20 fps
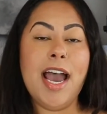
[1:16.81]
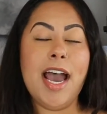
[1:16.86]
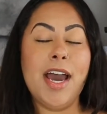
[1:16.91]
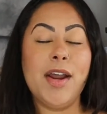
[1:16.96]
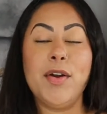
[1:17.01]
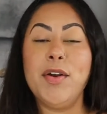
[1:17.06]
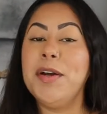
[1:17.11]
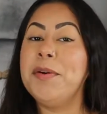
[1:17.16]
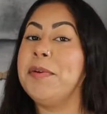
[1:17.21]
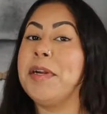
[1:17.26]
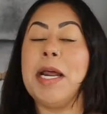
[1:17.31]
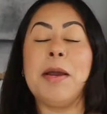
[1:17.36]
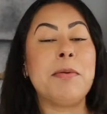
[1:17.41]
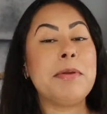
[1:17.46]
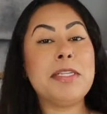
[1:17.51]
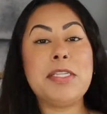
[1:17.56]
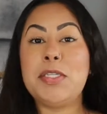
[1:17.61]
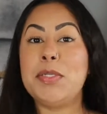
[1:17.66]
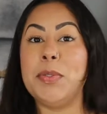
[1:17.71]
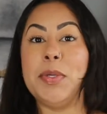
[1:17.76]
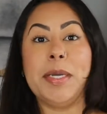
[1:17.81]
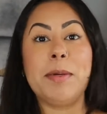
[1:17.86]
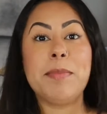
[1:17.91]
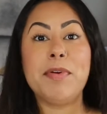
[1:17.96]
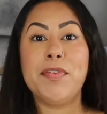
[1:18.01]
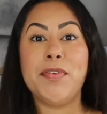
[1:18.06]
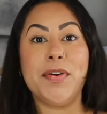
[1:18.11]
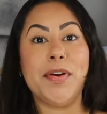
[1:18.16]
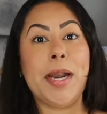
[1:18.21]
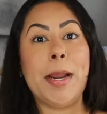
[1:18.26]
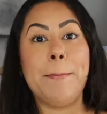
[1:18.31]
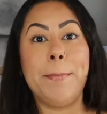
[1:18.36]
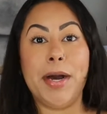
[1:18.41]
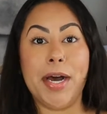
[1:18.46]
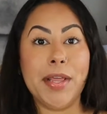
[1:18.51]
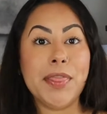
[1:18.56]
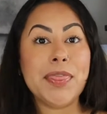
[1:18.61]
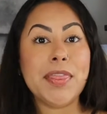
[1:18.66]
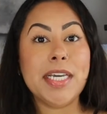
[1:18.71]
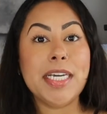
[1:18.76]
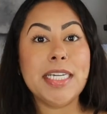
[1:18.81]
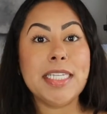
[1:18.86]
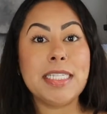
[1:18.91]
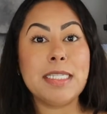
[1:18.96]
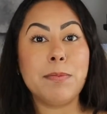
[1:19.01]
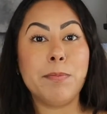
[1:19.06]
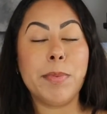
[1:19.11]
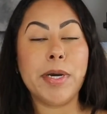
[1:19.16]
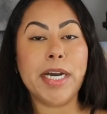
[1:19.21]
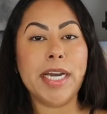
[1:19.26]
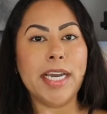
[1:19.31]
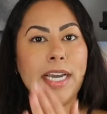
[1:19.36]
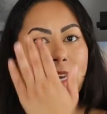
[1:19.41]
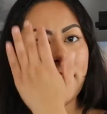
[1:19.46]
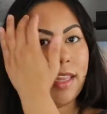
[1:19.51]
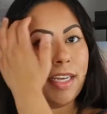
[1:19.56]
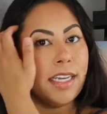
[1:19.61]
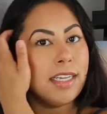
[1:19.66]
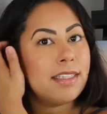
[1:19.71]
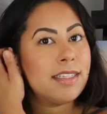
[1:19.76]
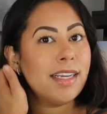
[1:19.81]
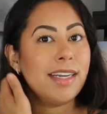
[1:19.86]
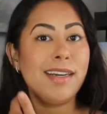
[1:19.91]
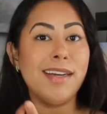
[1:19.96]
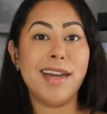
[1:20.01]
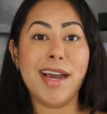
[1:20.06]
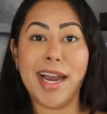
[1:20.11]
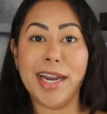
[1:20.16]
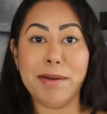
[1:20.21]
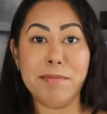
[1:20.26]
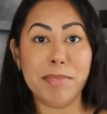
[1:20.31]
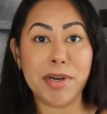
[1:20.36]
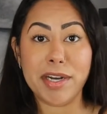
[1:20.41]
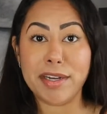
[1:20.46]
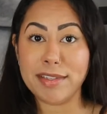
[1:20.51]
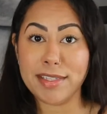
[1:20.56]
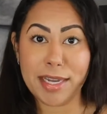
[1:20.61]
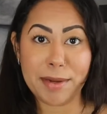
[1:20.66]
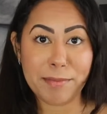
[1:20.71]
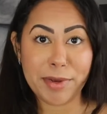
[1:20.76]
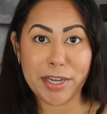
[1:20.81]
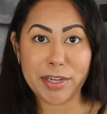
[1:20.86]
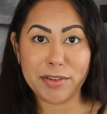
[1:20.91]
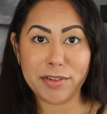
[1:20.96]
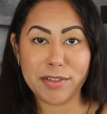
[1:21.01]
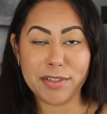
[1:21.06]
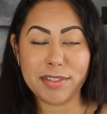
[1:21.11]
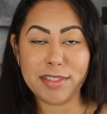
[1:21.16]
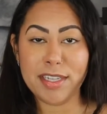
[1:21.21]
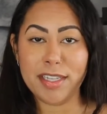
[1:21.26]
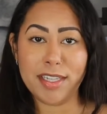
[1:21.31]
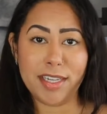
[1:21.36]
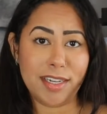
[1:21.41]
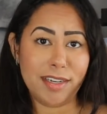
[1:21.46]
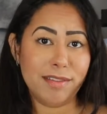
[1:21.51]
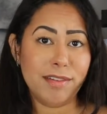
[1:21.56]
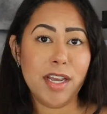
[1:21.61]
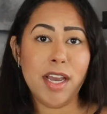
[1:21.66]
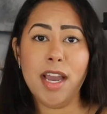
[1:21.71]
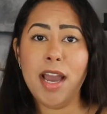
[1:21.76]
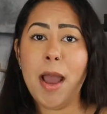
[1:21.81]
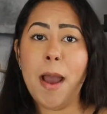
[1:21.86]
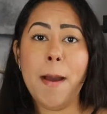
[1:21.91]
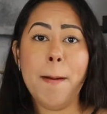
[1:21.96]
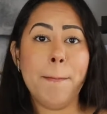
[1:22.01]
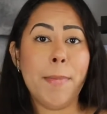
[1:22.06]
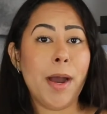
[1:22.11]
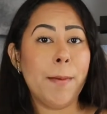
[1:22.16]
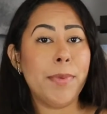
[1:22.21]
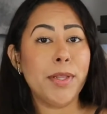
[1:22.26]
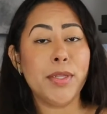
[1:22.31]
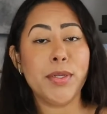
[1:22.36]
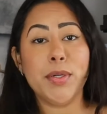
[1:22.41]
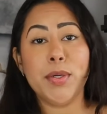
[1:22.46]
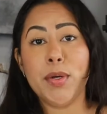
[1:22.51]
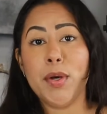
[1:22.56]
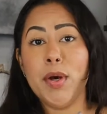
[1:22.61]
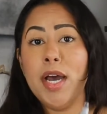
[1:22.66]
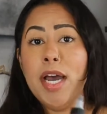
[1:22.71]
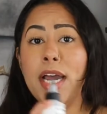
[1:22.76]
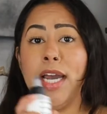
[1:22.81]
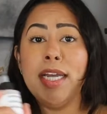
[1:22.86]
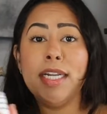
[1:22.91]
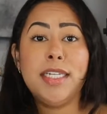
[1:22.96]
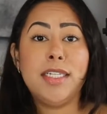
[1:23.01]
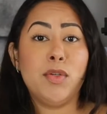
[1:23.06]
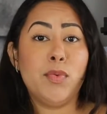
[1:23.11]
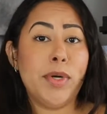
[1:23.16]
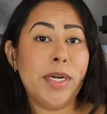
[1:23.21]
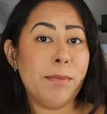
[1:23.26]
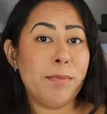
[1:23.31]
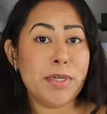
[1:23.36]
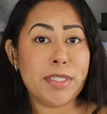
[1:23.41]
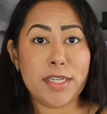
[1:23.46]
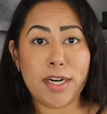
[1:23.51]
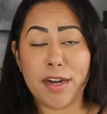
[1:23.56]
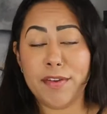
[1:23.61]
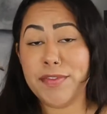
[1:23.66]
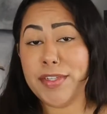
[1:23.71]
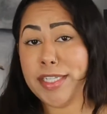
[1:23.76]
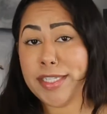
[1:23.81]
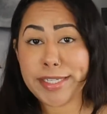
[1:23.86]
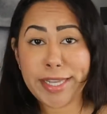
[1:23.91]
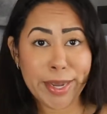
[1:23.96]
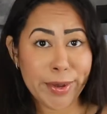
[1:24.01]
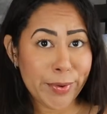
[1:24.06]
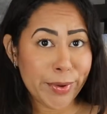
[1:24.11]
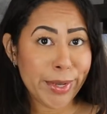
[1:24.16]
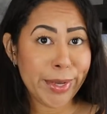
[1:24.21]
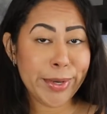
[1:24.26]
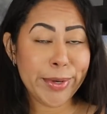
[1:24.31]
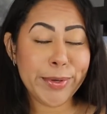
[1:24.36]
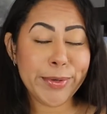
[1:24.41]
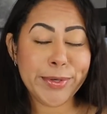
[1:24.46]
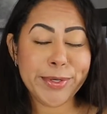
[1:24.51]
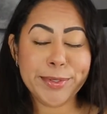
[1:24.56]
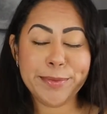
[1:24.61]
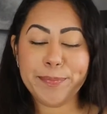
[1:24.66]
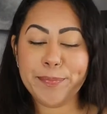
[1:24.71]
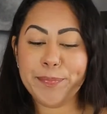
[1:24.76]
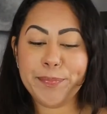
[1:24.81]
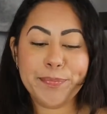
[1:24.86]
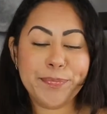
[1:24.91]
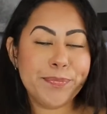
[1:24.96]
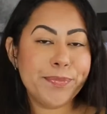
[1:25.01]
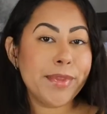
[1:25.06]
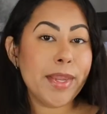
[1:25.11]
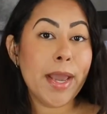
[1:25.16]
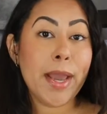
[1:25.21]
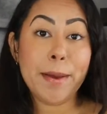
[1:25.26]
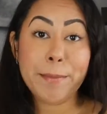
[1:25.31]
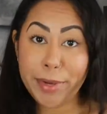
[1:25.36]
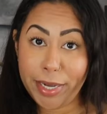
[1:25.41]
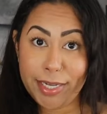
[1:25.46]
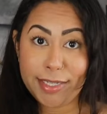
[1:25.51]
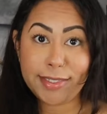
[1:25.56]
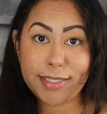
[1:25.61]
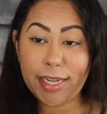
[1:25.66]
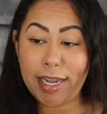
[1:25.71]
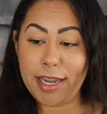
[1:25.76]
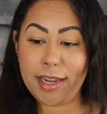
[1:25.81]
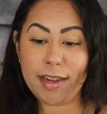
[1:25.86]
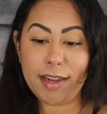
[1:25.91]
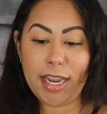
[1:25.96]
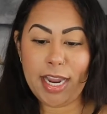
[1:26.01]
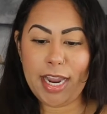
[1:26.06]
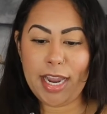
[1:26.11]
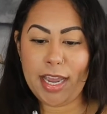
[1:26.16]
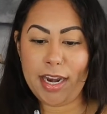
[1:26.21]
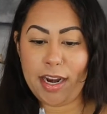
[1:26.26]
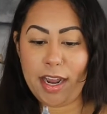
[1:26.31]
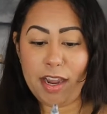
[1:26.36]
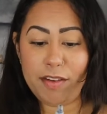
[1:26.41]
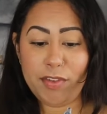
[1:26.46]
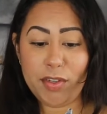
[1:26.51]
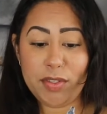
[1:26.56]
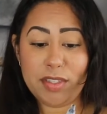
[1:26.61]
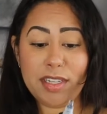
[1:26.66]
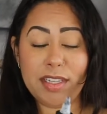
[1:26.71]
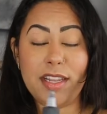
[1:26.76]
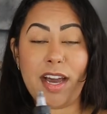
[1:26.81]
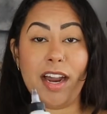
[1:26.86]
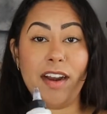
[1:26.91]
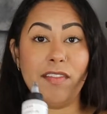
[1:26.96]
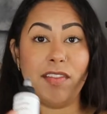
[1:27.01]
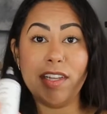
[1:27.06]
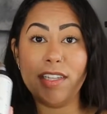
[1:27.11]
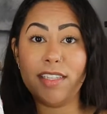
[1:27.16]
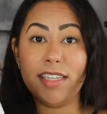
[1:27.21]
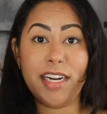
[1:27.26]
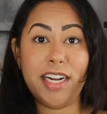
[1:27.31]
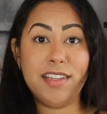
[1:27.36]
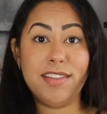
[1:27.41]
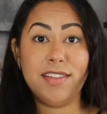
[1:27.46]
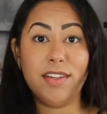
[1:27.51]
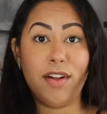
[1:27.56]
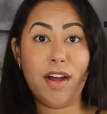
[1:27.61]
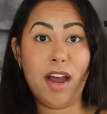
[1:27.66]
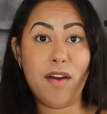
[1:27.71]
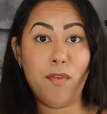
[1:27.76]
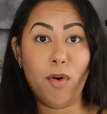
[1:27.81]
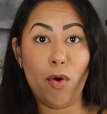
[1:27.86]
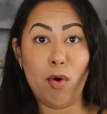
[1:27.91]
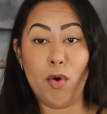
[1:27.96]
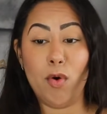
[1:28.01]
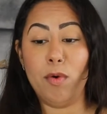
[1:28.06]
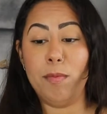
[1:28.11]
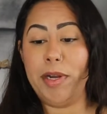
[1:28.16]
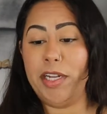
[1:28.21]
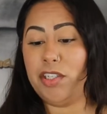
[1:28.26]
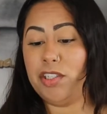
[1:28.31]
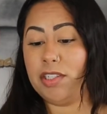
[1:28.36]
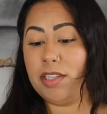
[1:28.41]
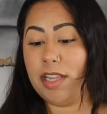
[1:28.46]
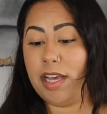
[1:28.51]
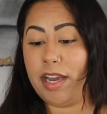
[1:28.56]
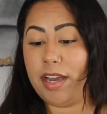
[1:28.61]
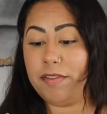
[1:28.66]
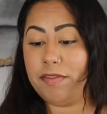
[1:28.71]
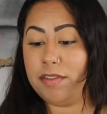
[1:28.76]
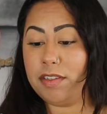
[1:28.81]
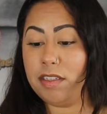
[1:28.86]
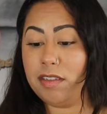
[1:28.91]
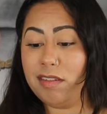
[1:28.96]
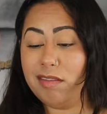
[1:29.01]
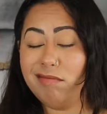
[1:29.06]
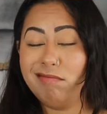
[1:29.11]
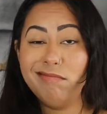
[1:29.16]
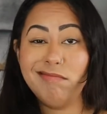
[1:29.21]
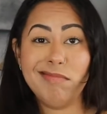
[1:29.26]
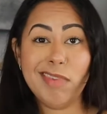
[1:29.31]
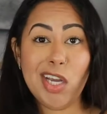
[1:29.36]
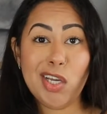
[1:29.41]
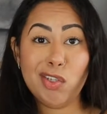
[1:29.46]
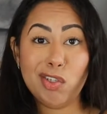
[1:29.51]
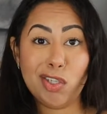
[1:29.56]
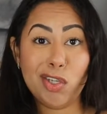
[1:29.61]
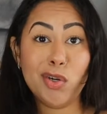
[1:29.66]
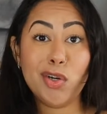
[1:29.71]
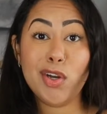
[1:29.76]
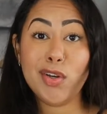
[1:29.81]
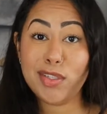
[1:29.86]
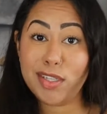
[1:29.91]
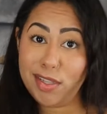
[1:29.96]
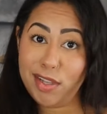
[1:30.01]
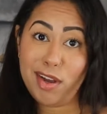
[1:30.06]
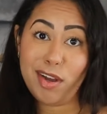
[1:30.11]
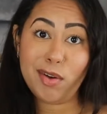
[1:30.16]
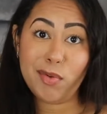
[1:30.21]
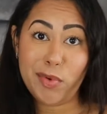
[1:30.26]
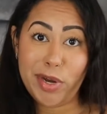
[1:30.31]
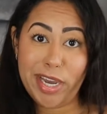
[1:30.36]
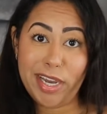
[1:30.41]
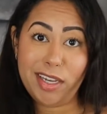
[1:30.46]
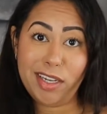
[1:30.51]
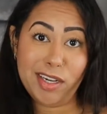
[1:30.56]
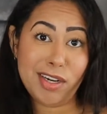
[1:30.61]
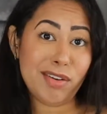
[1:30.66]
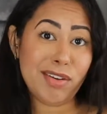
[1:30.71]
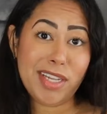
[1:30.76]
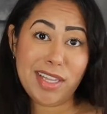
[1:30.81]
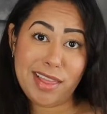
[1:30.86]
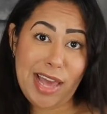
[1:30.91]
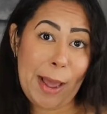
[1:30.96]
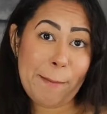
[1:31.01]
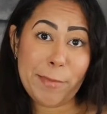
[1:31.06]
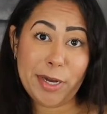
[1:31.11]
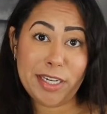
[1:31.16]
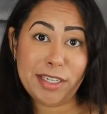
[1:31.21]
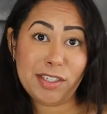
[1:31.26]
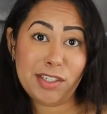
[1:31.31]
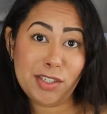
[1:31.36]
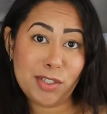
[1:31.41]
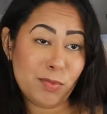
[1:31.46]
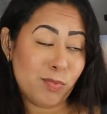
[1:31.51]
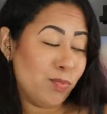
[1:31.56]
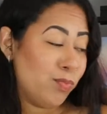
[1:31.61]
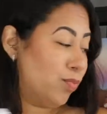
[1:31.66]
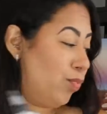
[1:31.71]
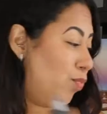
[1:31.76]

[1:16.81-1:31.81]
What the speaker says: I don't know what I was doing before I bought this, but I think it's like $9 at Michael's, and then pop a little 20% off discount code. Amazing. And I've used a lot of this and I still have a whole bunch left, so it goes a long way. You don't need that much.